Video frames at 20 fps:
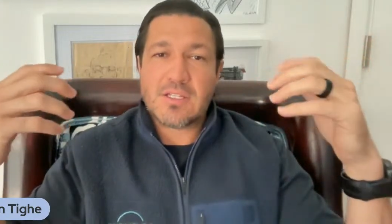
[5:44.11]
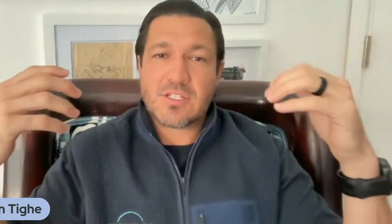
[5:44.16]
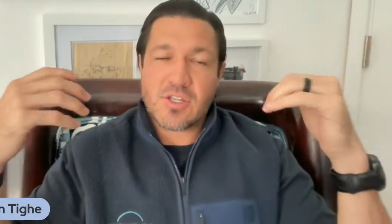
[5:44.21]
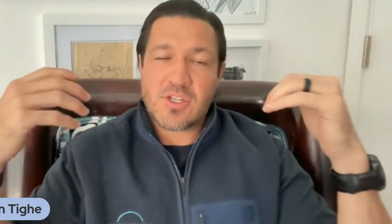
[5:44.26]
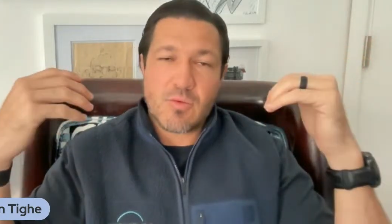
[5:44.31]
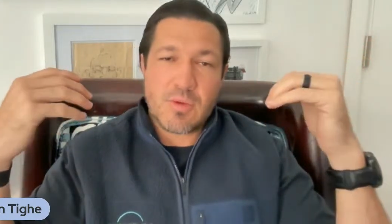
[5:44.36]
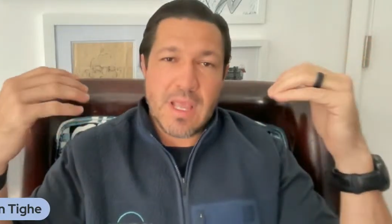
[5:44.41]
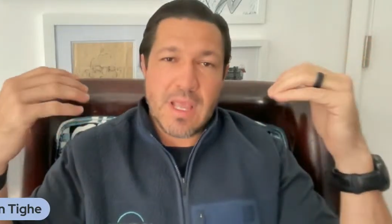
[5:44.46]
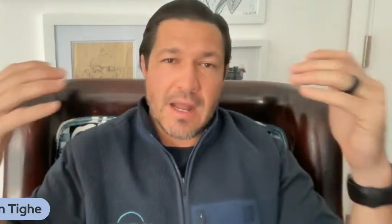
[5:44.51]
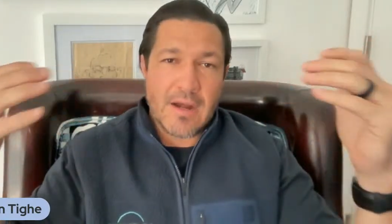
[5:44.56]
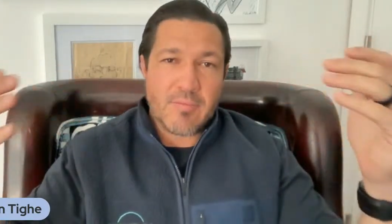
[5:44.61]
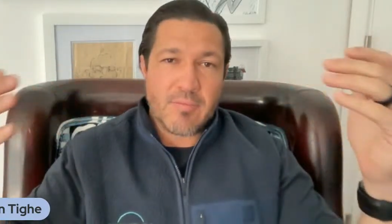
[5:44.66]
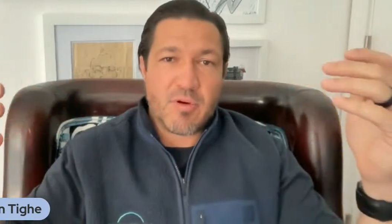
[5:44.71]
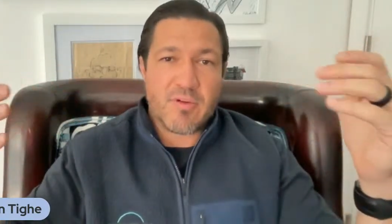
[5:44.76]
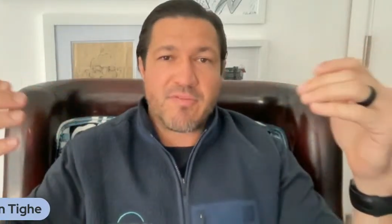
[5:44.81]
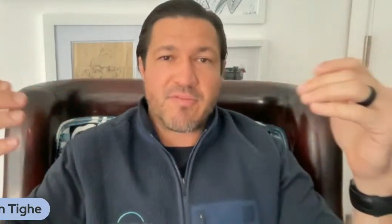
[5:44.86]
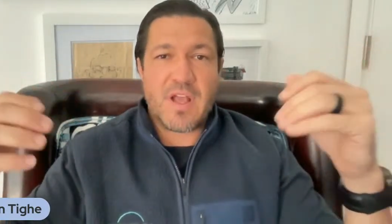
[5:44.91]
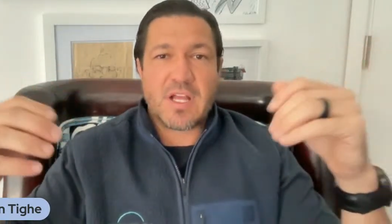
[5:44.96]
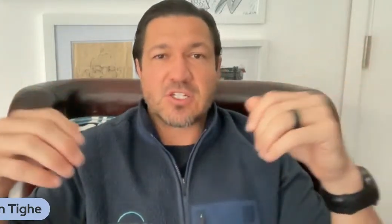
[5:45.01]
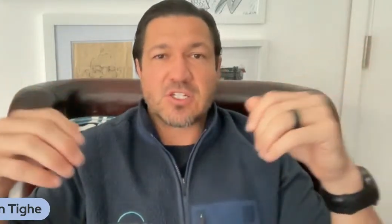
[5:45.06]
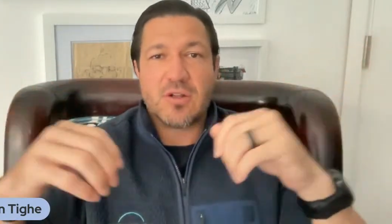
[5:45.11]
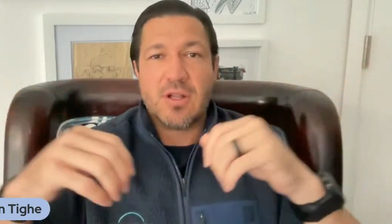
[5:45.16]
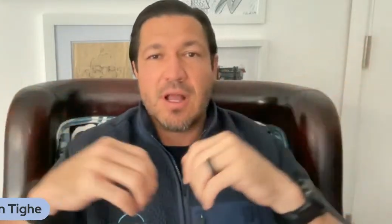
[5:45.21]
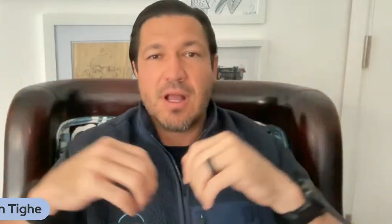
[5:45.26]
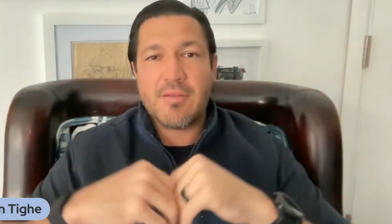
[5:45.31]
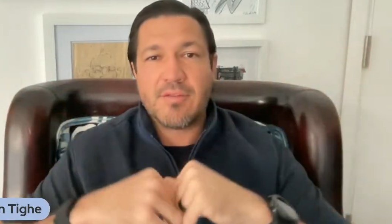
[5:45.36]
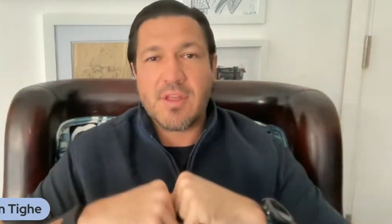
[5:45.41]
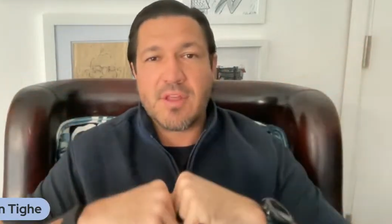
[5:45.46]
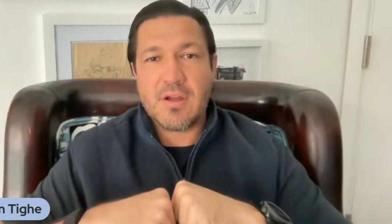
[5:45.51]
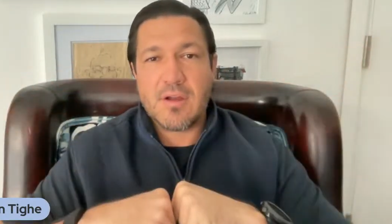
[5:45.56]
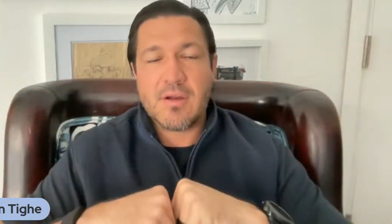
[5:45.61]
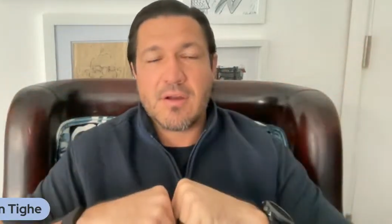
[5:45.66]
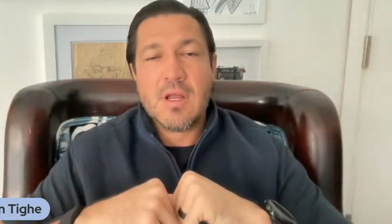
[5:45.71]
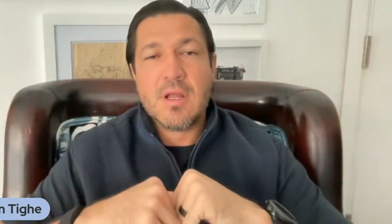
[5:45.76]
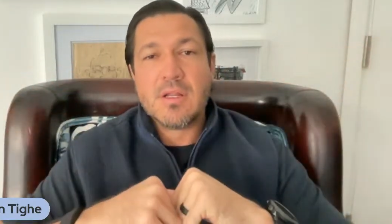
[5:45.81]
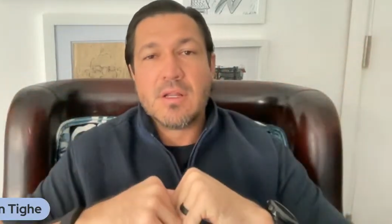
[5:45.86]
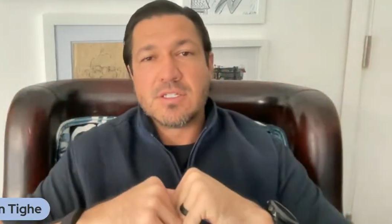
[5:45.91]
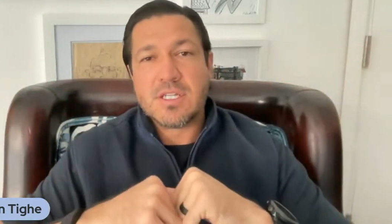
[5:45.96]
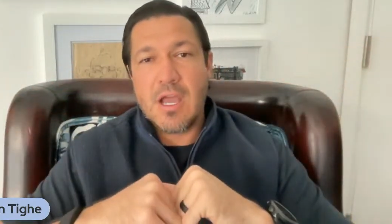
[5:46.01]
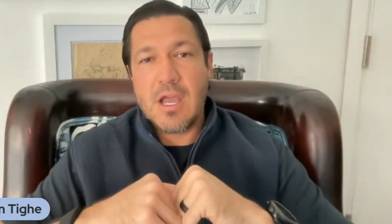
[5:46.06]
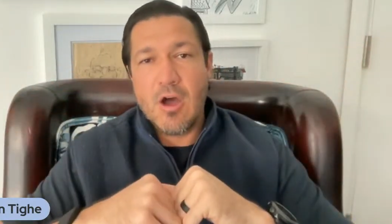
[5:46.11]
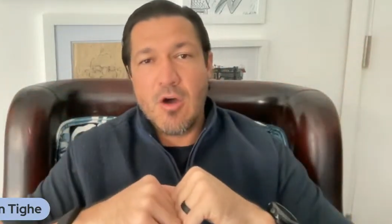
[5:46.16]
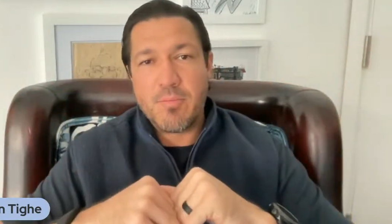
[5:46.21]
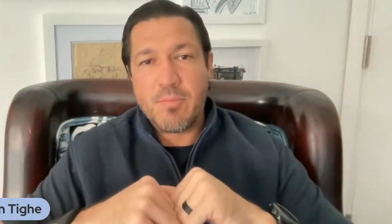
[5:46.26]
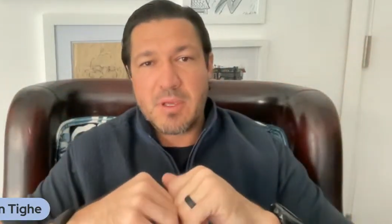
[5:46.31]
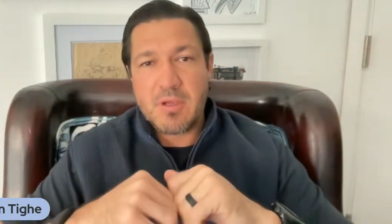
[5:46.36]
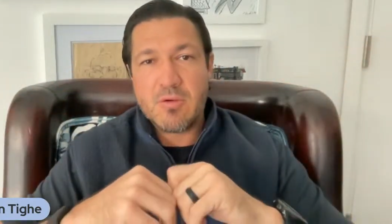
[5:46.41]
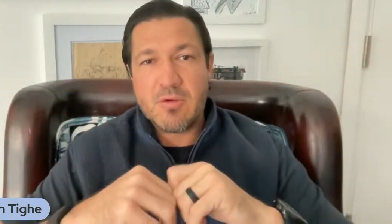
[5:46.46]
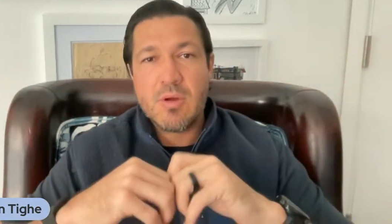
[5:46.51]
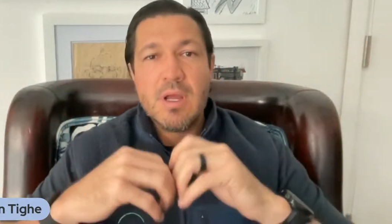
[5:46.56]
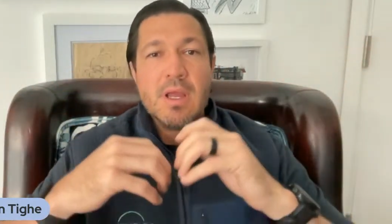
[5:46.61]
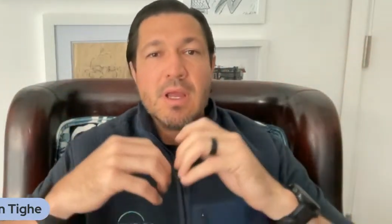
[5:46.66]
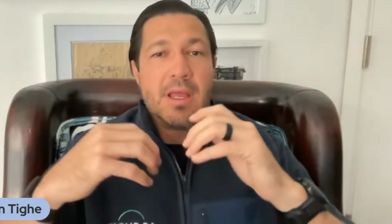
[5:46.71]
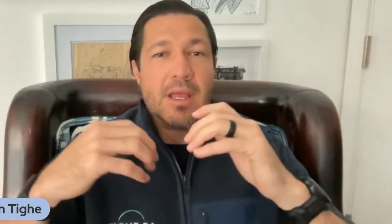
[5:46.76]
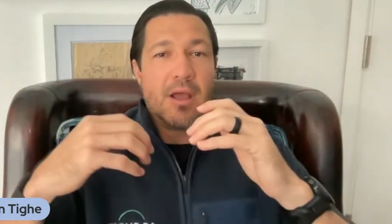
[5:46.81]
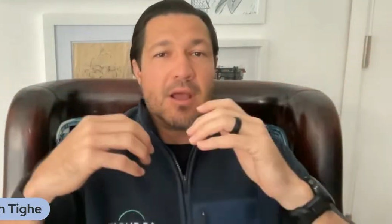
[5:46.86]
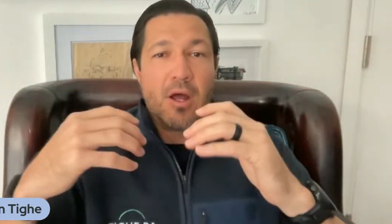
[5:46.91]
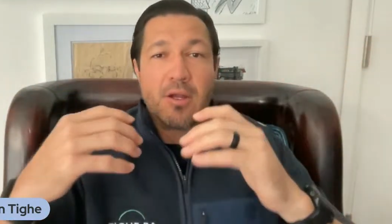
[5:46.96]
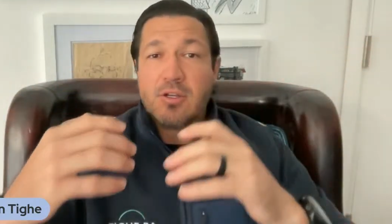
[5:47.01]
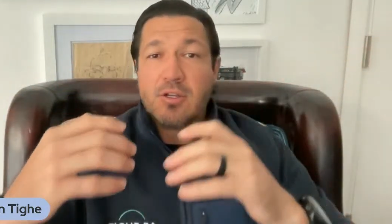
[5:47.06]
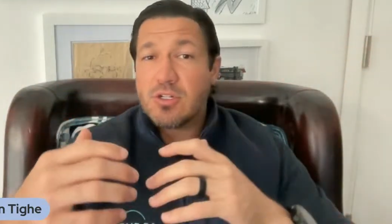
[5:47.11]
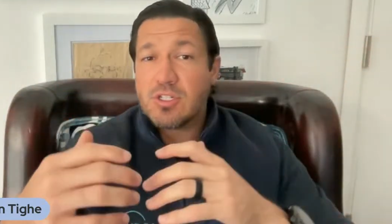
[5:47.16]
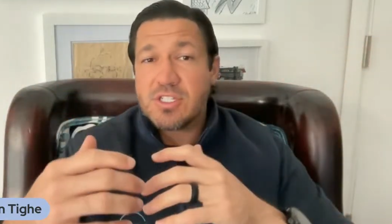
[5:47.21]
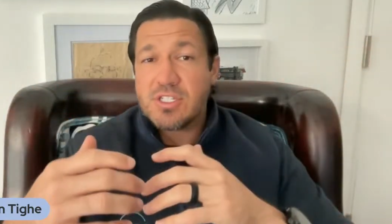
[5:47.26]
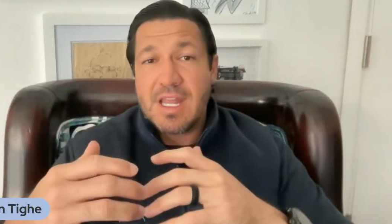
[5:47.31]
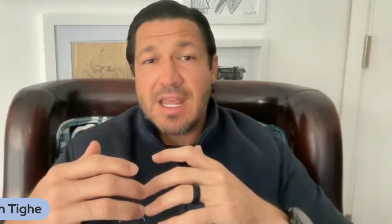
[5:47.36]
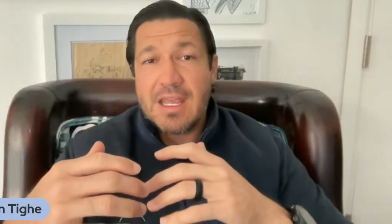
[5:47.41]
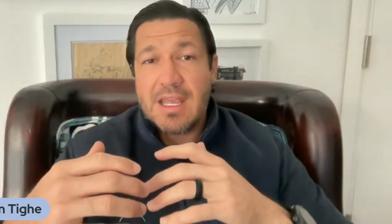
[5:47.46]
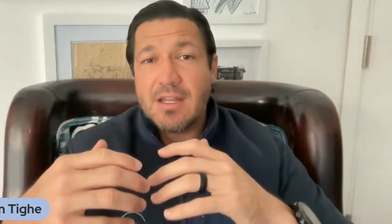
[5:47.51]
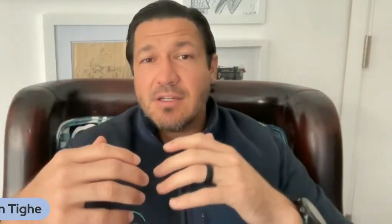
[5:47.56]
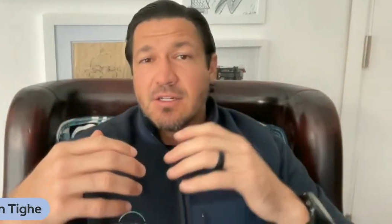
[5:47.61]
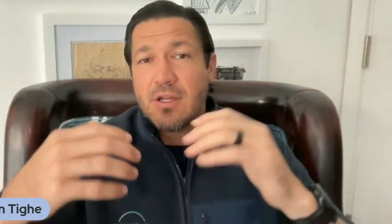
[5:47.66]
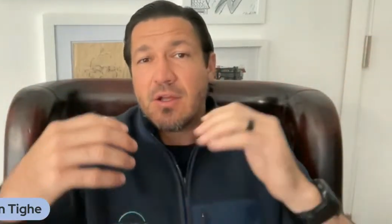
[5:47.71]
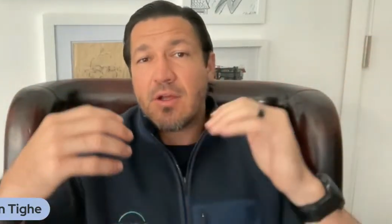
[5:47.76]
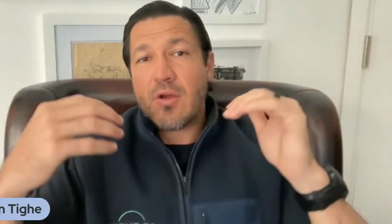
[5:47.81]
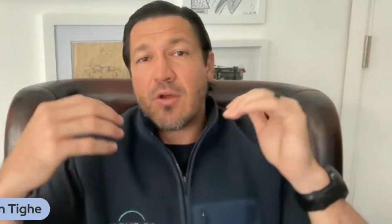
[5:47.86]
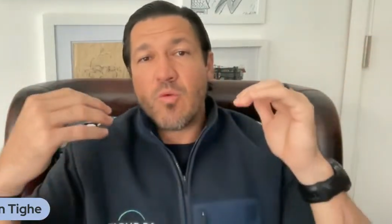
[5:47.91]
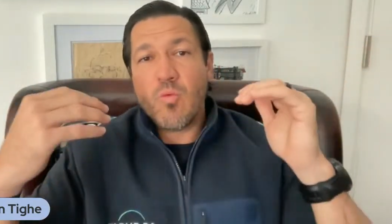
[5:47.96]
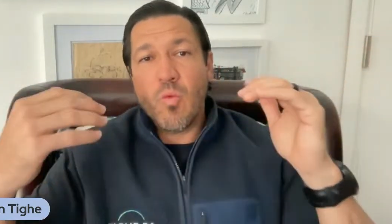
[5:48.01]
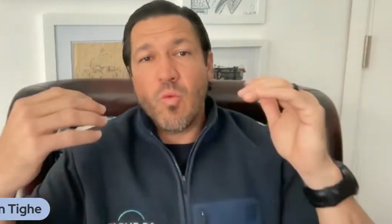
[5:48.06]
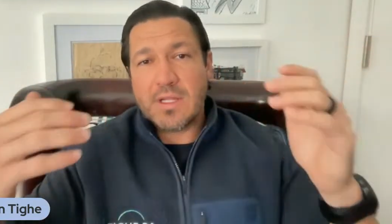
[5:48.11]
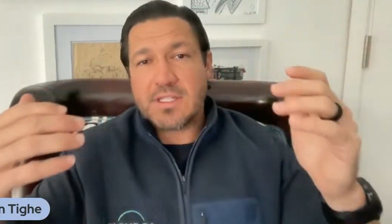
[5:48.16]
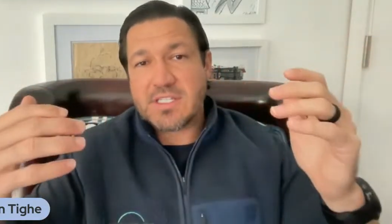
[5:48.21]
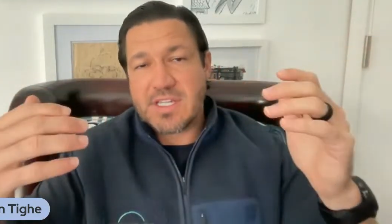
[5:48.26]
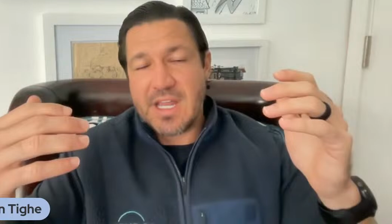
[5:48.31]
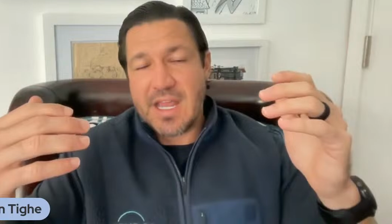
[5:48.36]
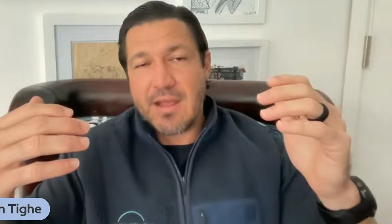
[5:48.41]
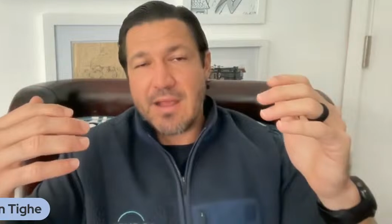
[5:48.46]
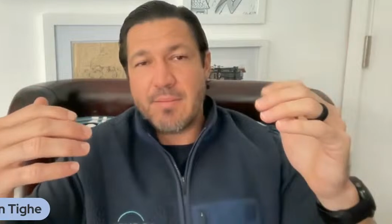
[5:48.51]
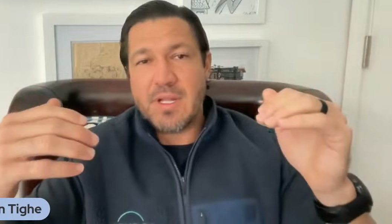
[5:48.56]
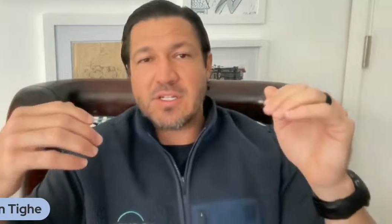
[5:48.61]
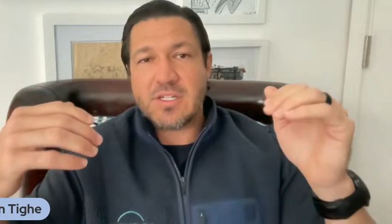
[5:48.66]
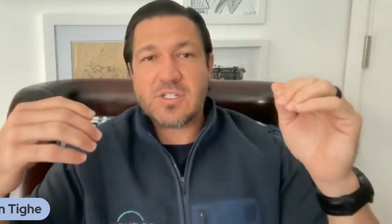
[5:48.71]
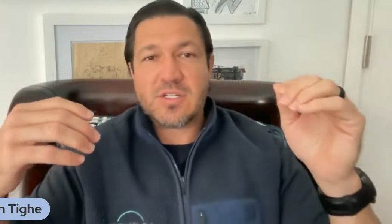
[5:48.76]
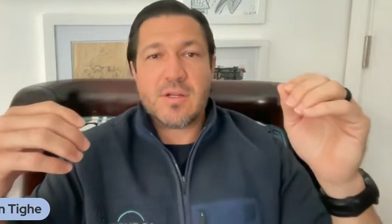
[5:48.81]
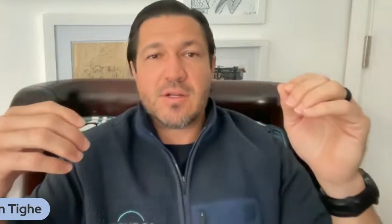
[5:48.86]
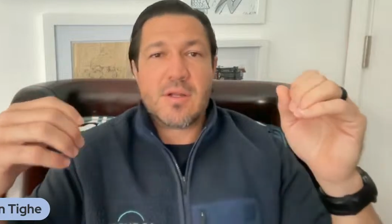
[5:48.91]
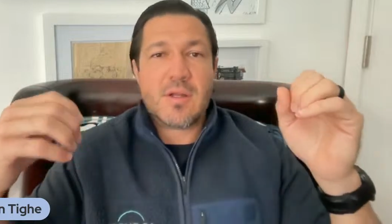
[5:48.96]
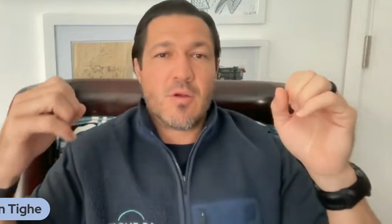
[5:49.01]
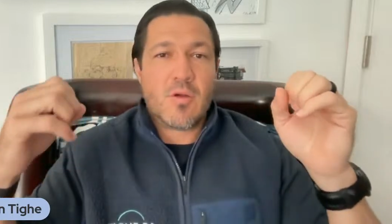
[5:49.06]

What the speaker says: So get a professional out there to help you understand what's damaged,